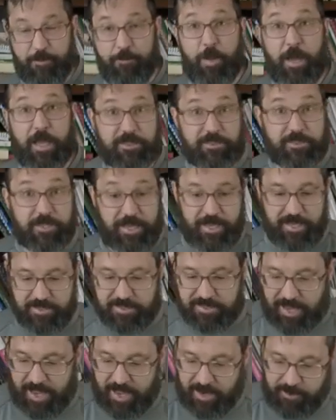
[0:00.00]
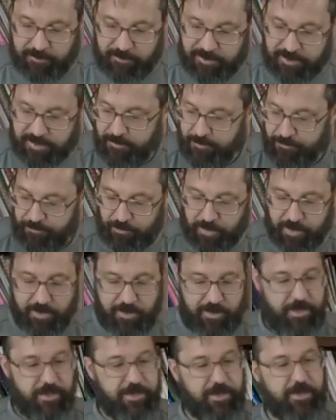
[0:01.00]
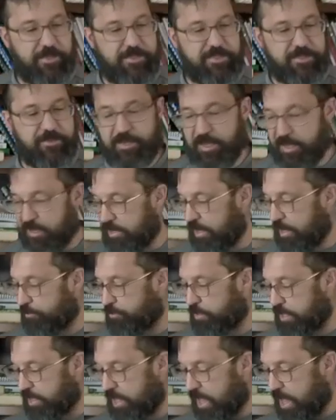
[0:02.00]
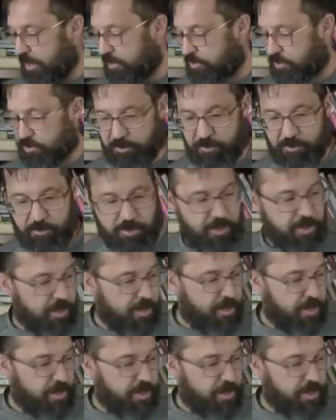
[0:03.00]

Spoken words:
by today's standards. And I still got an empty canister.